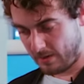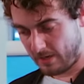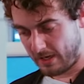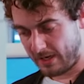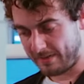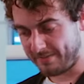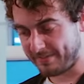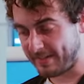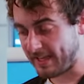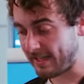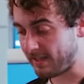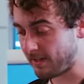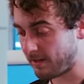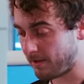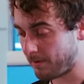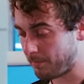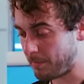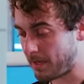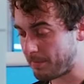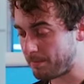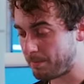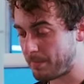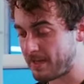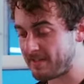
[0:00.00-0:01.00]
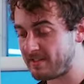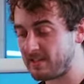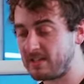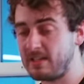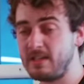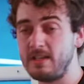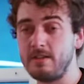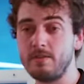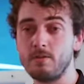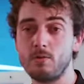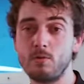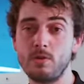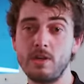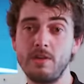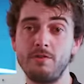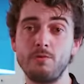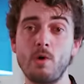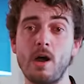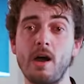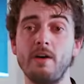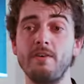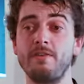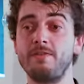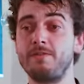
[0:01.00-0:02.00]
And then basically, if
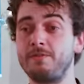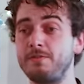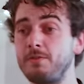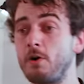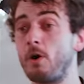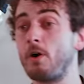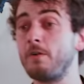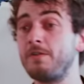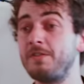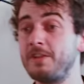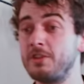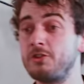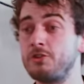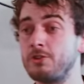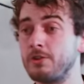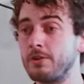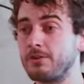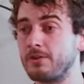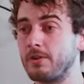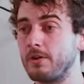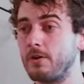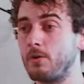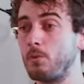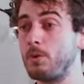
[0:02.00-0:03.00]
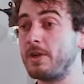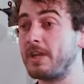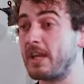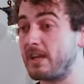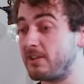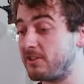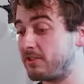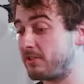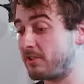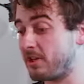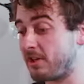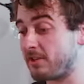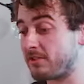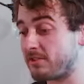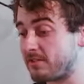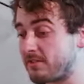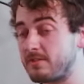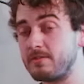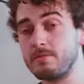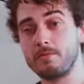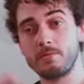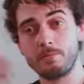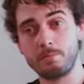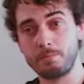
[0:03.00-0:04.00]
we have four features, we can
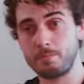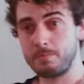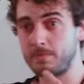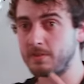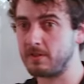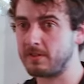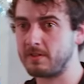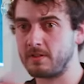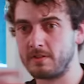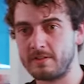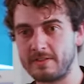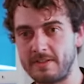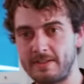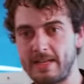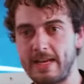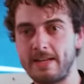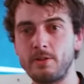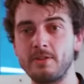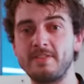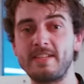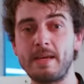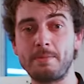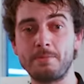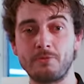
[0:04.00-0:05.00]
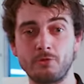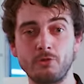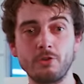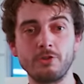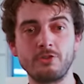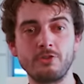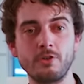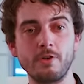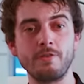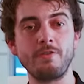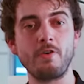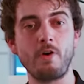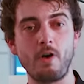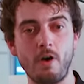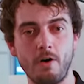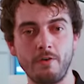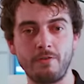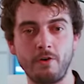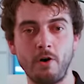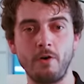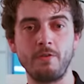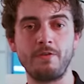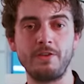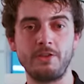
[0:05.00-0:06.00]
just take the same structure for our
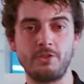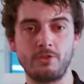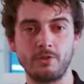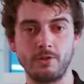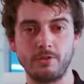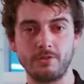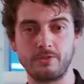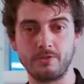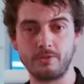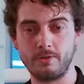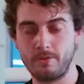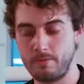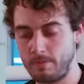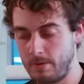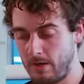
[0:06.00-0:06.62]
four features.